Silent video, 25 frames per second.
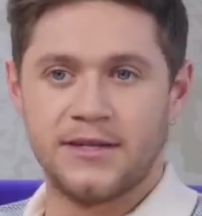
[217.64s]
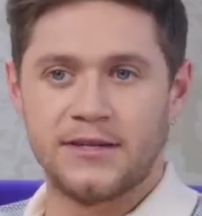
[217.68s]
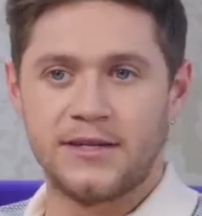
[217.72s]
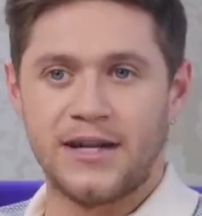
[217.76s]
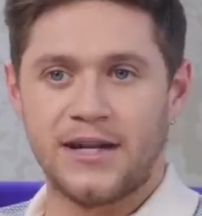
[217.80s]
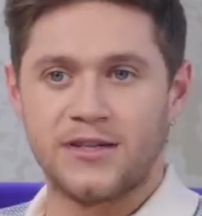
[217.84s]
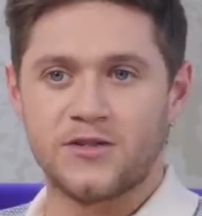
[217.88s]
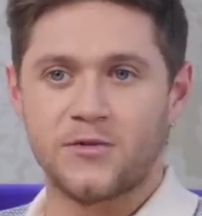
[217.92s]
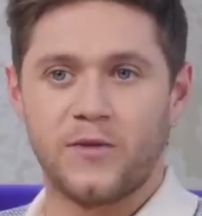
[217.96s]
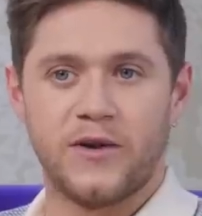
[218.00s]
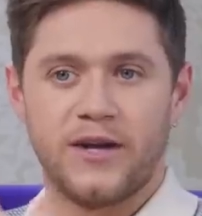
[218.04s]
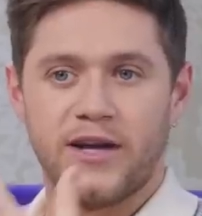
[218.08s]

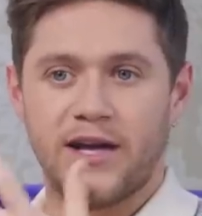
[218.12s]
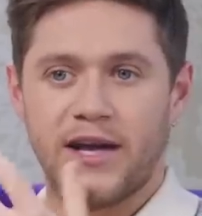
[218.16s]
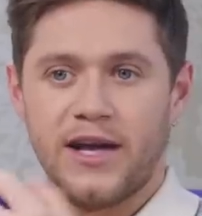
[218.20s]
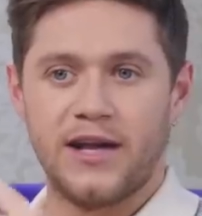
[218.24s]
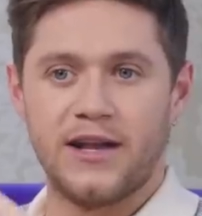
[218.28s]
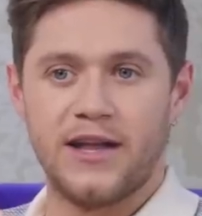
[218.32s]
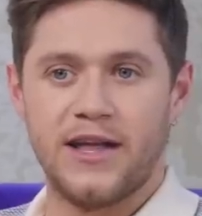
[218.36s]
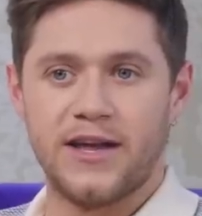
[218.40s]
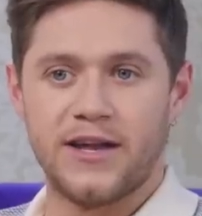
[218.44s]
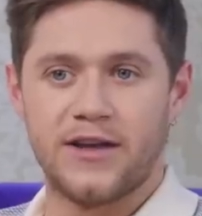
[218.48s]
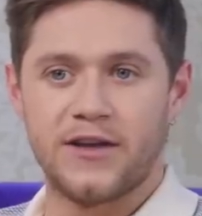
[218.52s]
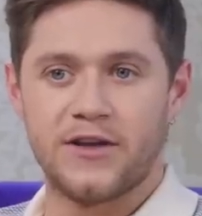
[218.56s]
that's why I
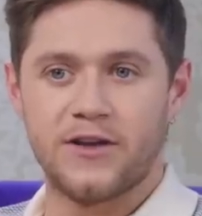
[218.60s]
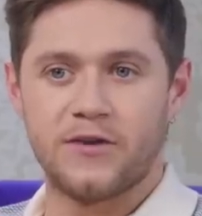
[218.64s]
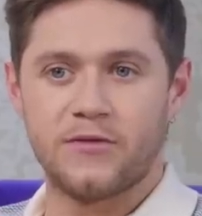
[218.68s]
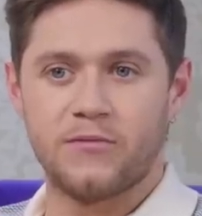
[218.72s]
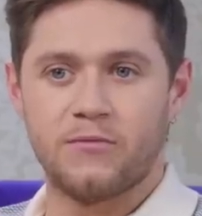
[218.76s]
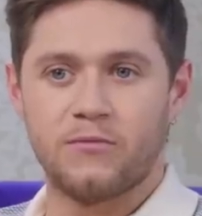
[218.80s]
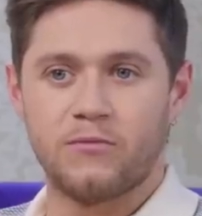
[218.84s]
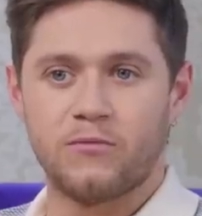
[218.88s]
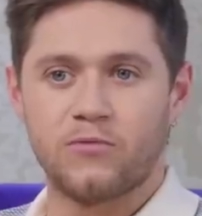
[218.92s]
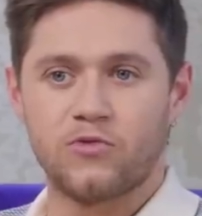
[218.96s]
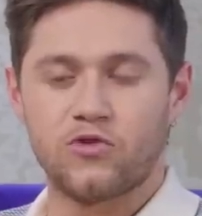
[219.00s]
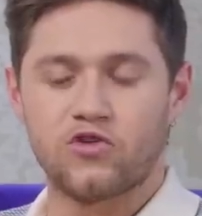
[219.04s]
like
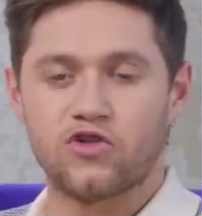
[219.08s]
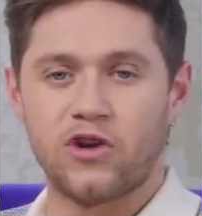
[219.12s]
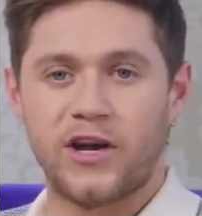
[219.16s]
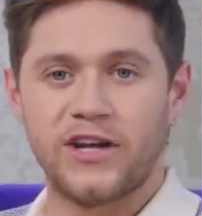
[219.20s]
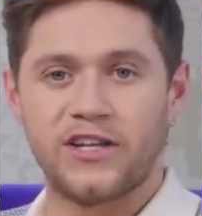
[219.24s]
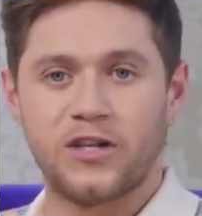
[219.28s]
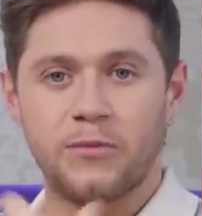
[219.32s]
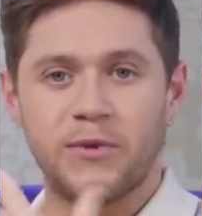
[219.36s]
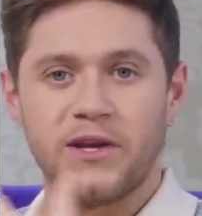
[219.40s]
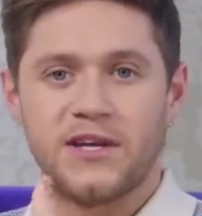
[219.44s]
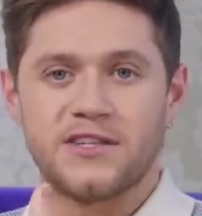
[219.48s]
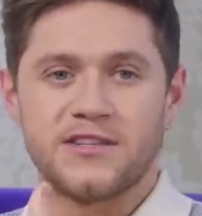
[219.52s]
try
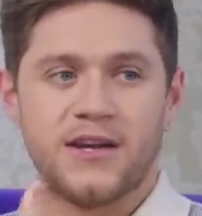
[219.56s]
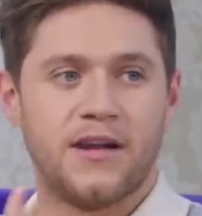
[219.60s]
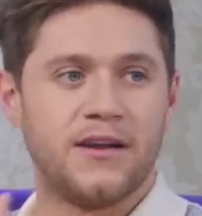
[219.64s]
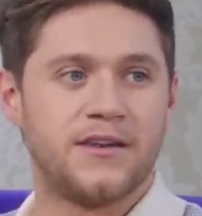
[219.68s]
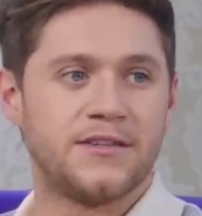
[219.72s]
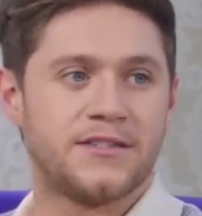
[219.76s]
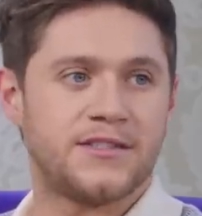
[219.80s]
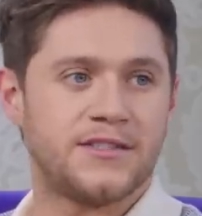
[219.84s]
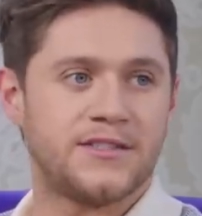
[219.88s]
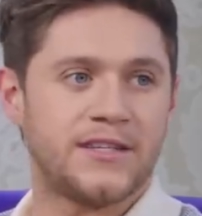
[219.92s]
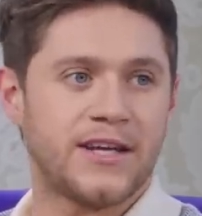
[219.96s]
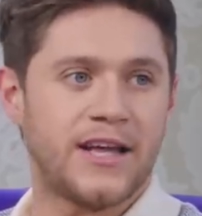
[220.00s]
to be as
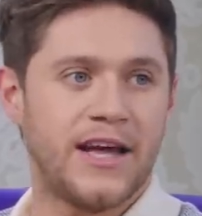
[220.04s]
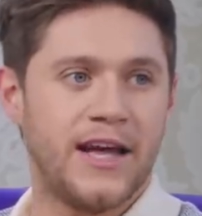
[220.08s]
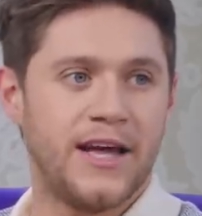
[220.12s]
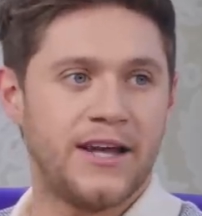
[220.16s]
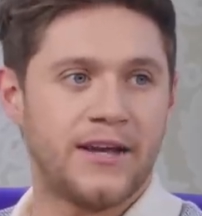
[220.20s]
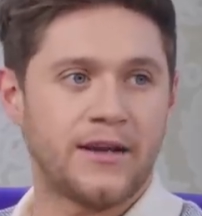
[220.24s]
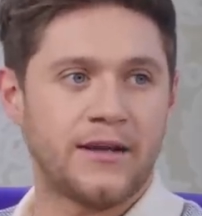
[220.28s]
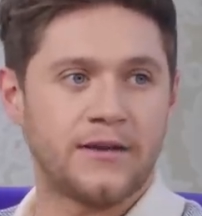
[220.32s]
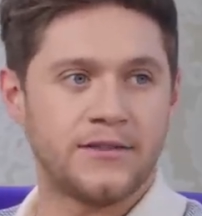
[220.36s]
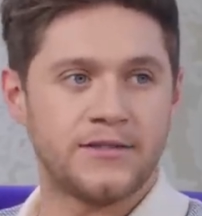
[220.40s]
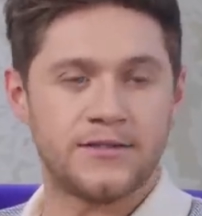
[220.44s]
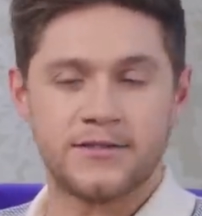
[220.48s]
honest as I
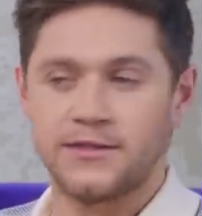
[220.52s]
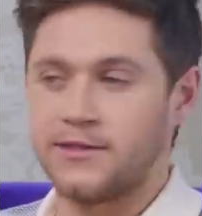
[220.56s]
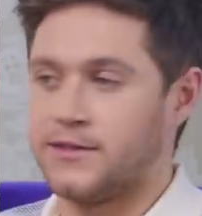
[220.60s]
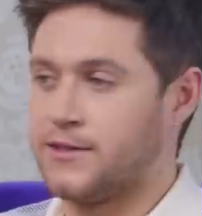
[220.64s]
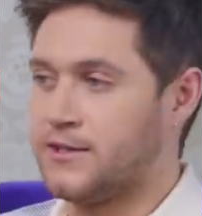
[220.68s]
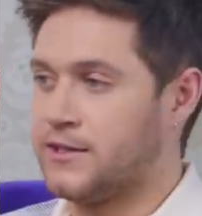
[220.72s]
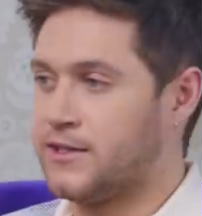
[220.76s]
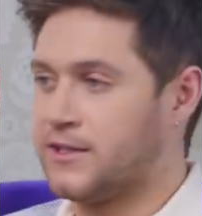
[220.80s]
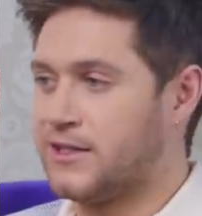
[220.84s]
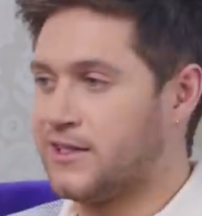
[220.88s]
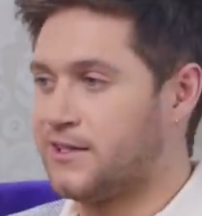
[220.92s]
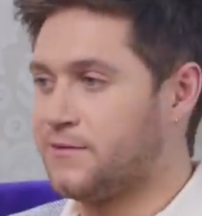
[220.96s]
can because
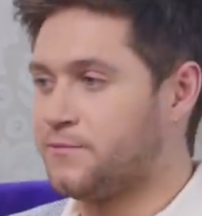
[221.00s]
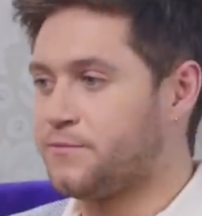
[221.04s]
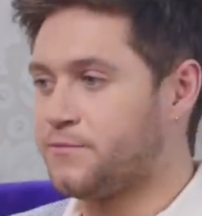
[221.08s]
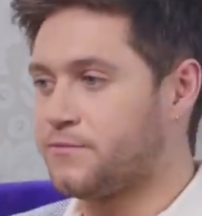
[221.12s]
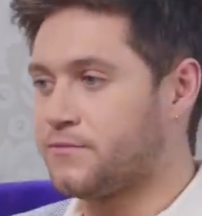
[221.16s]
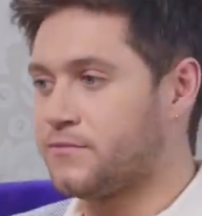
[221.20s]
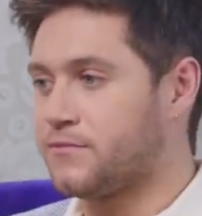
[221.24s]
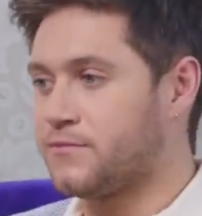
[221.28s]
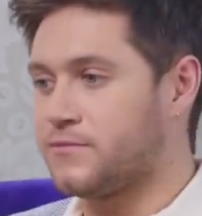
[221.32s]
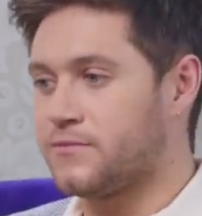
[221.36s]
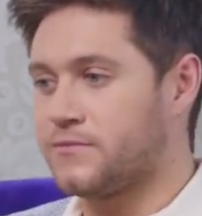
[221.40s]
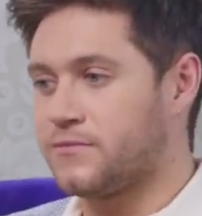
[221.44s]

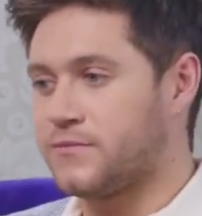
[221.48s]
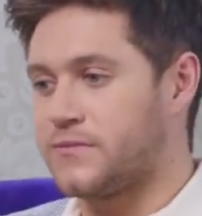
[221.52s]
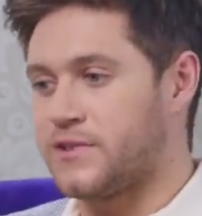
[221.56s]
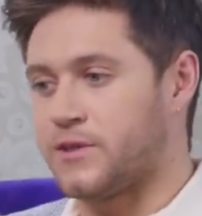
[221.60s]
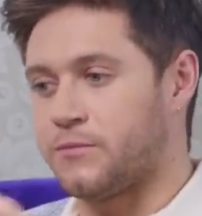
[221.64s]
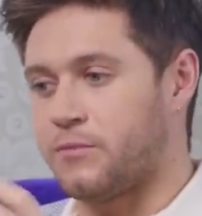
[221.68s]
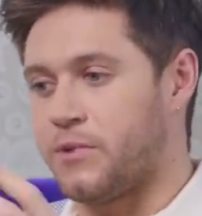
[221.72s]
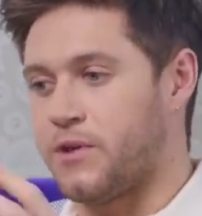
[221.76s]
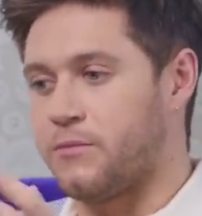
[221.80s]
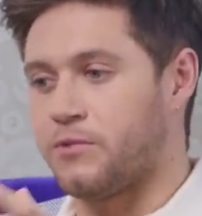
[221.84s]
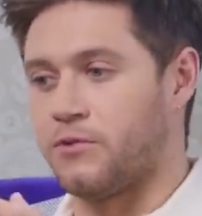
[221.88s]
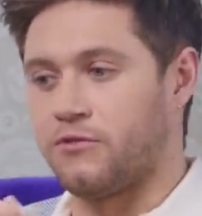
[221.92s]

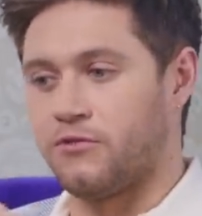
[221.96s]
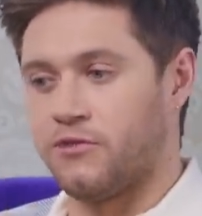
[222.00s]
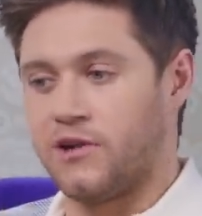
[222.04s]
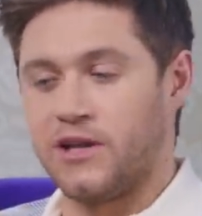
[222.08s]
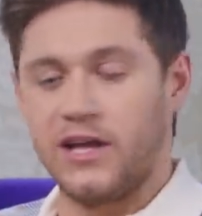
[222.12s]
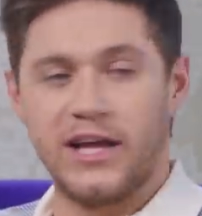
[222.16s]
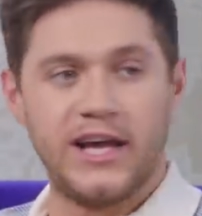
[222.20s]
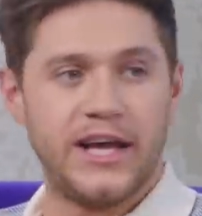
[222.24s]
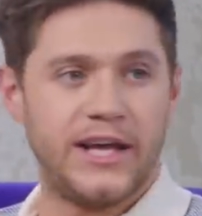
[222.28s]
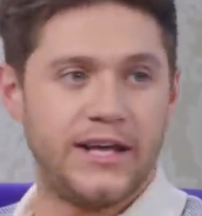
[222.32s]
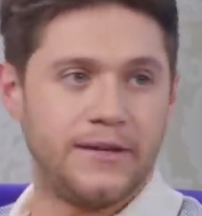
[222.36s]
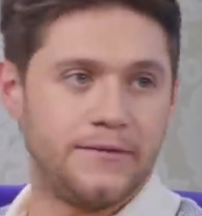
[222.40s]
people
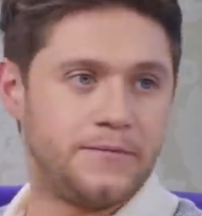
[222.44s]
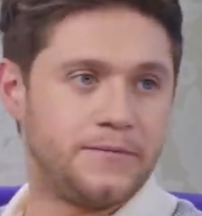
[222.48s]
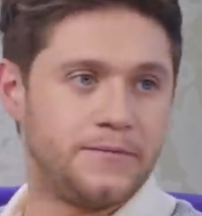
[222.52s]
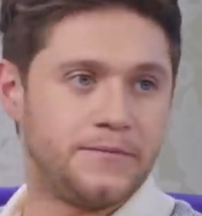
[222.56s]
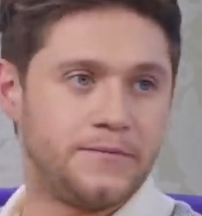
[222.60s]
relate.